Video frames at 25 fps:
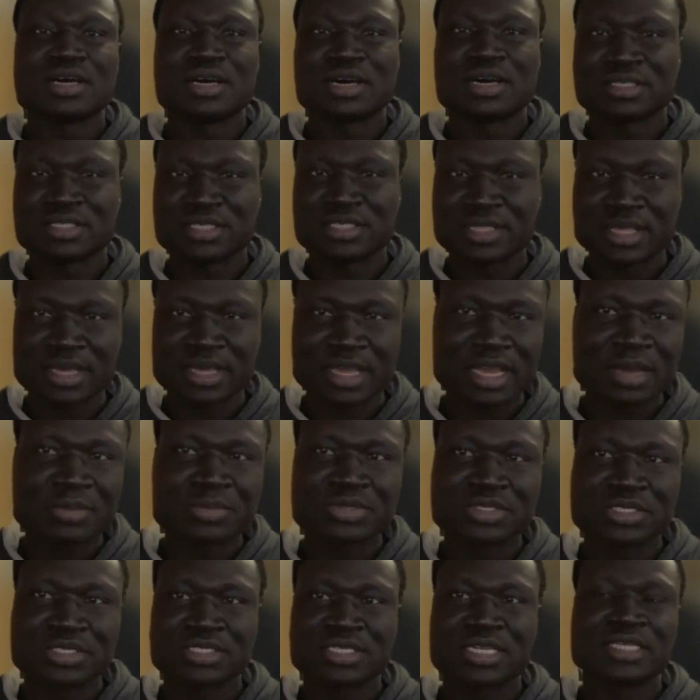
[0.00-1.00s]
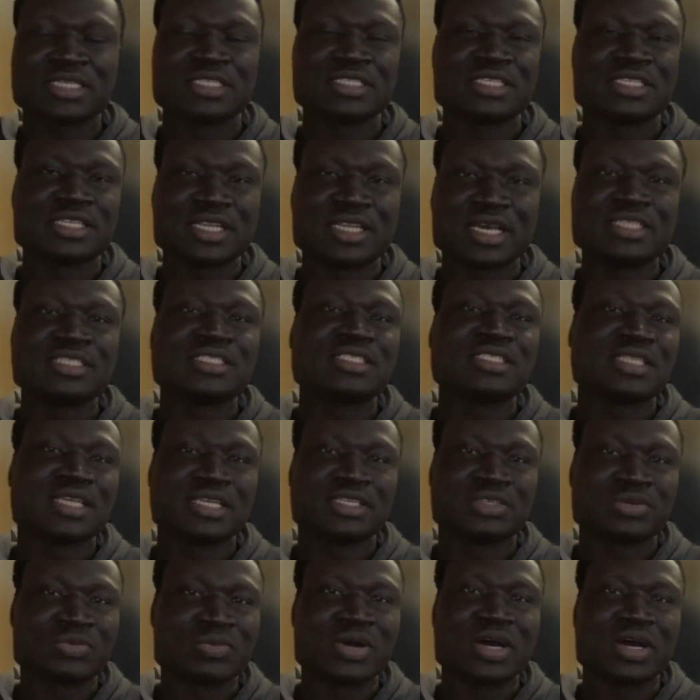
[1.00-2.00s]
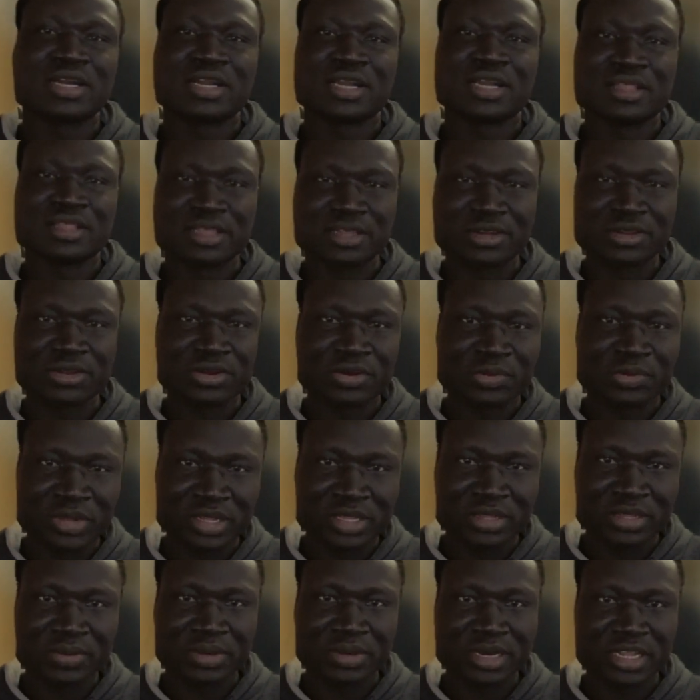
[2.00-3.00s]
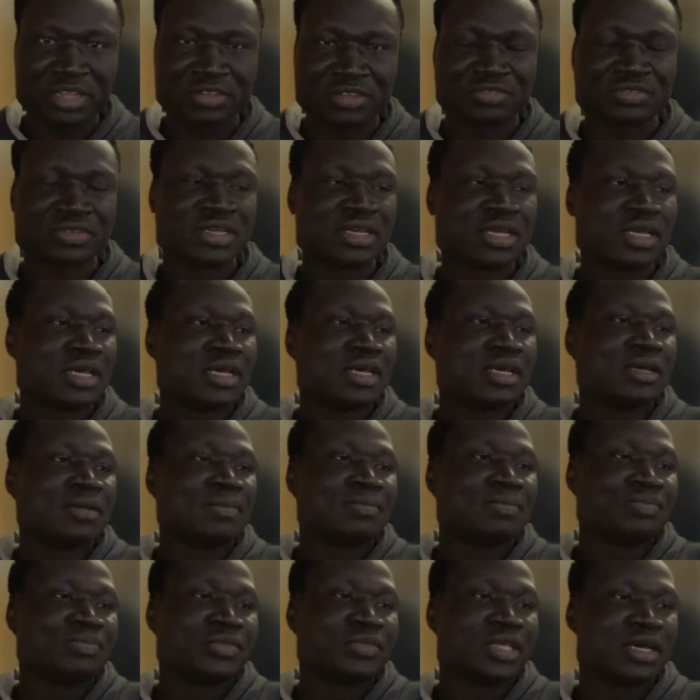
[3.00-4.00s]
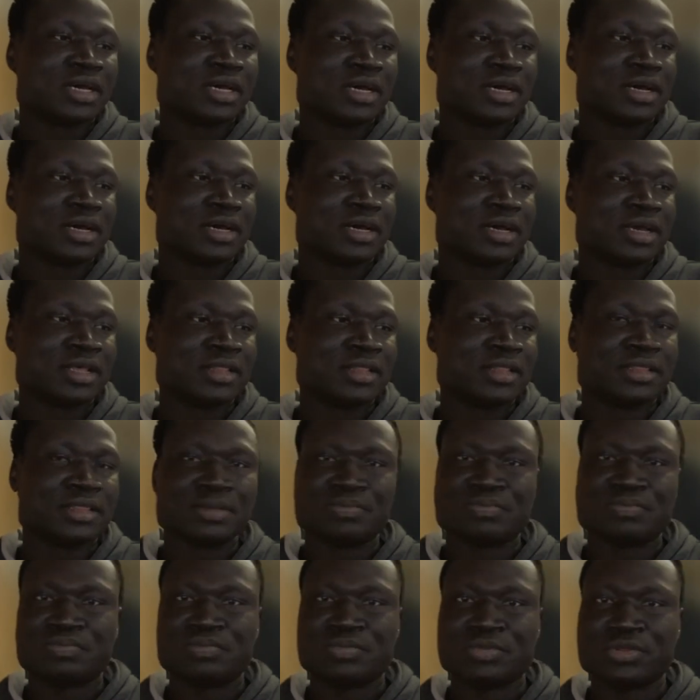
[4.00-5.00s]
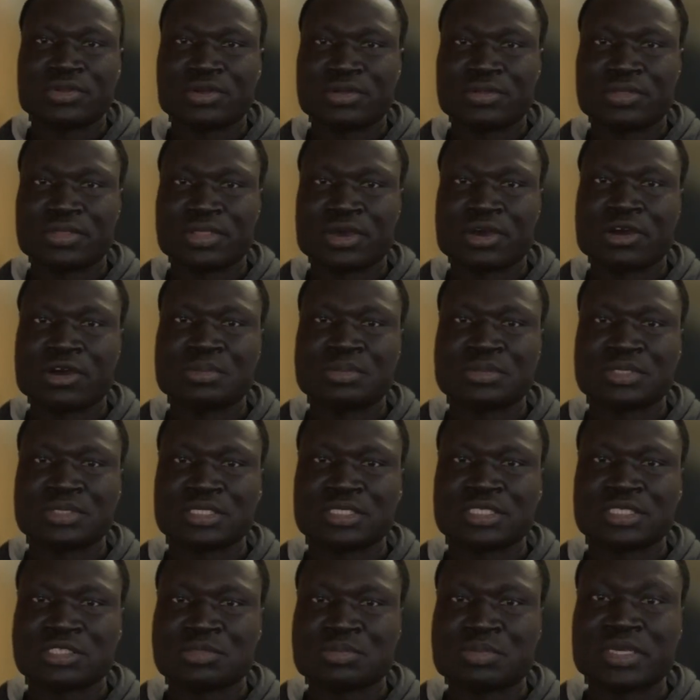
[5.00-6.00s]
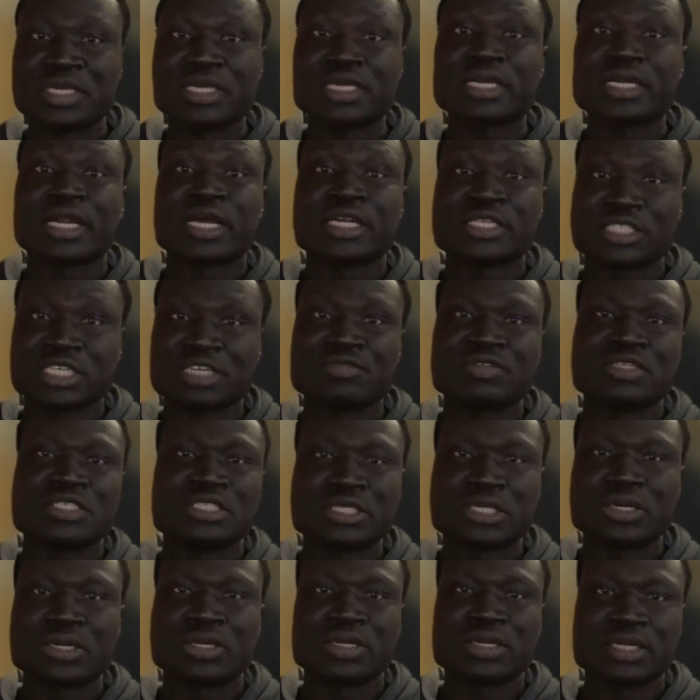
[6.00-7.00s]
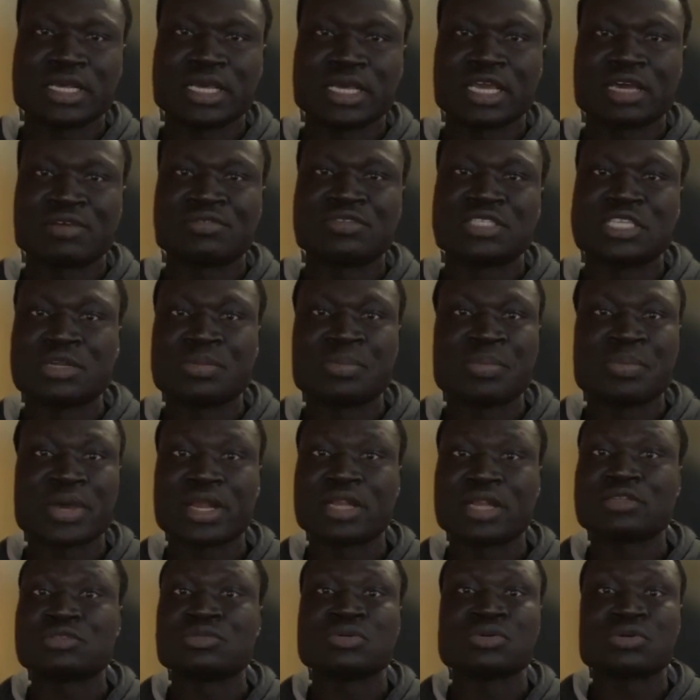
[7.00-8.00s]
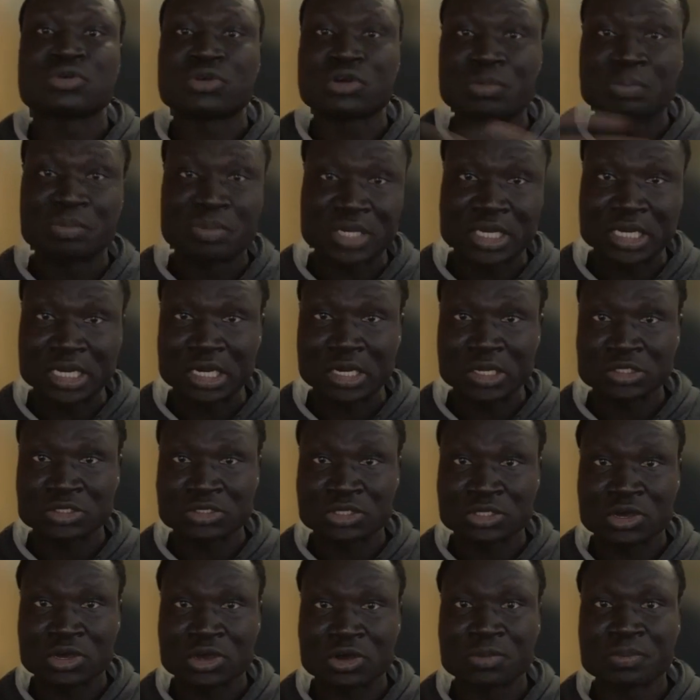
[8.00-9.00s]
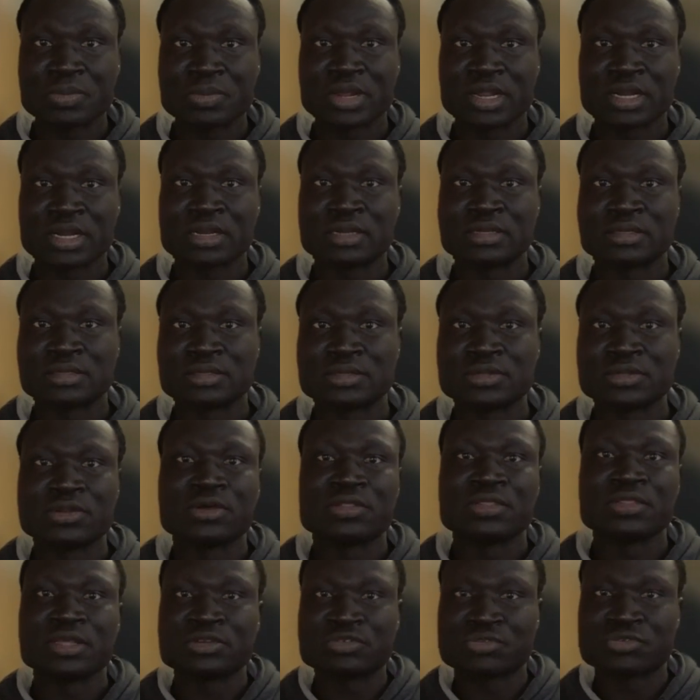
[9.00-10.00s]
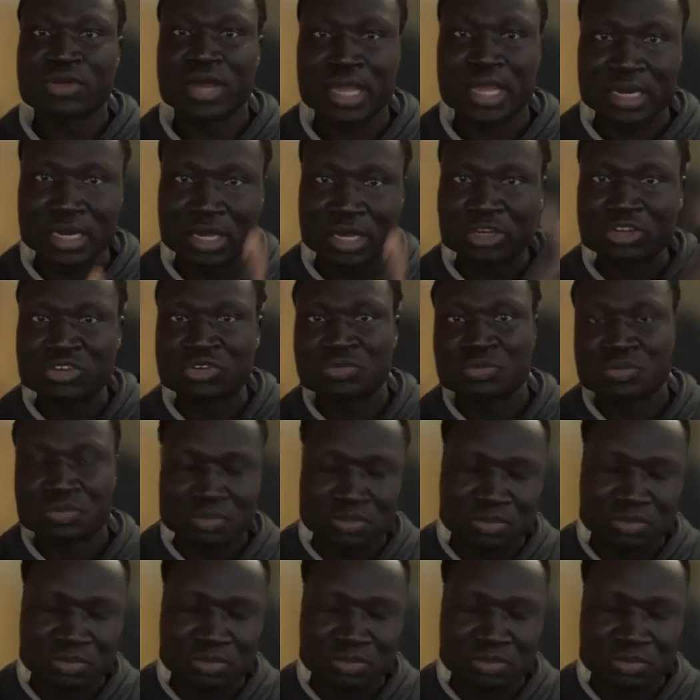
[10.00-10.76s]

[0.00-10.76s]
since the camp was started in 1991, and they don't know when they will leave. And they, the hopes are just being crushed every single day. I've seen parents who completely lost hope and, they're trying now to,